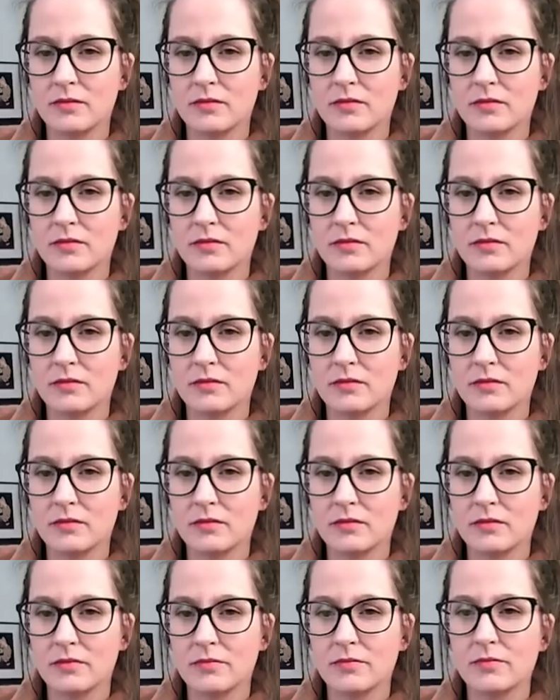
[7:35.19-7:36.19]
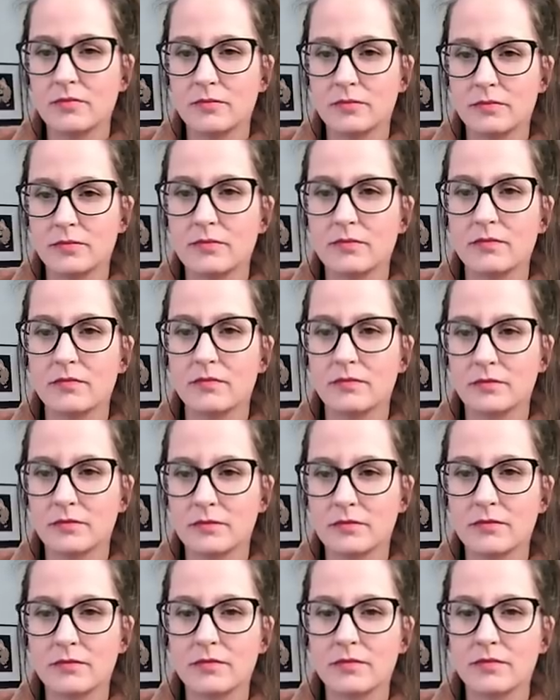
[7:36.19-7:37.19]

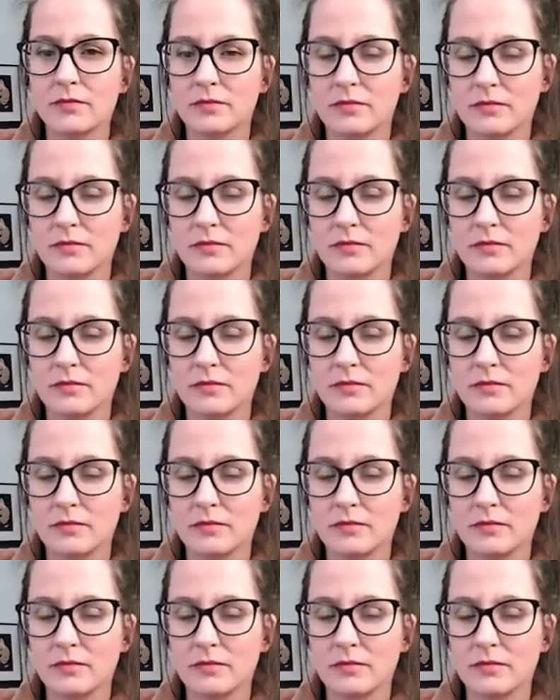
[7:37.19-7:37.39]
(not speaking)